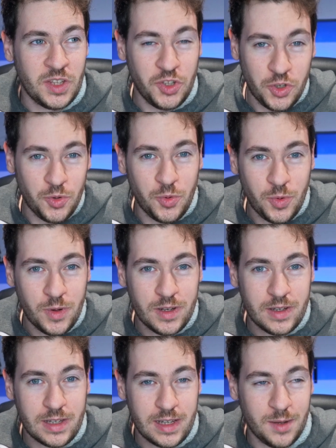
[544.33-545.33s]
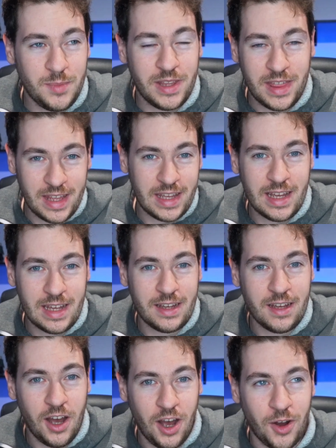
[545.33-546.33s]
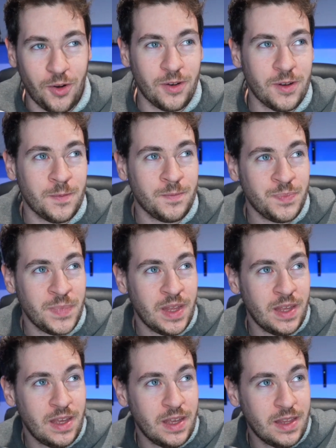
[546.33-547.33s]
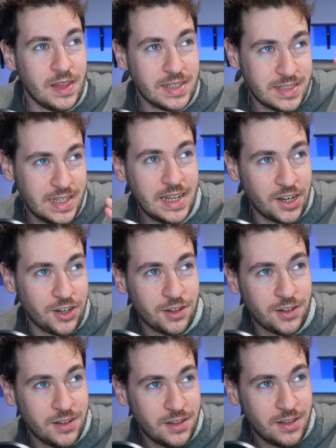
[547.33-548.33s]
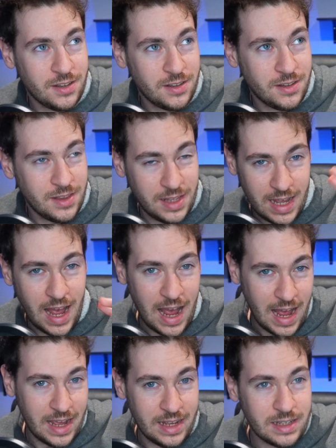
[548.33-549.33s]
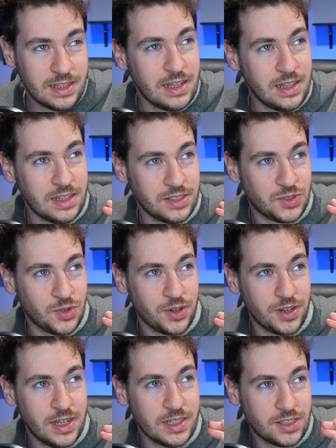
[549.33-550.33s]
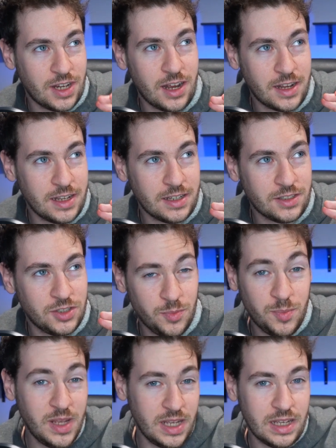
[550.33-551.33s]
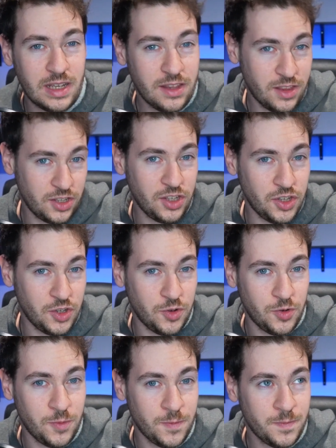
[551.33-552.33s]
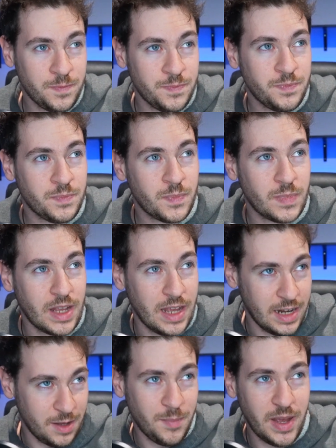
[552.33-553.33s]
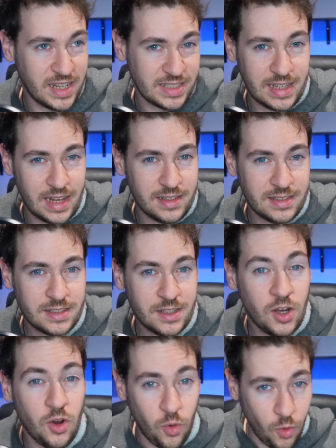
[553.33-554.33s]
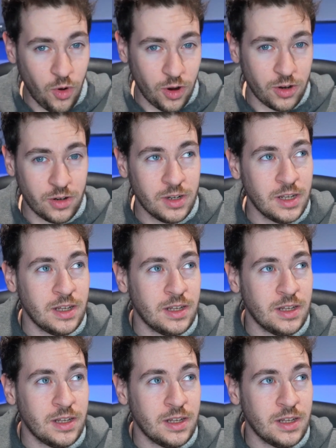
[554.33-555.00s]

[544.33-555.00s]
you can be thinking, oh, the singer, the I in this story, is talking to me, the you, and it makes sense. Or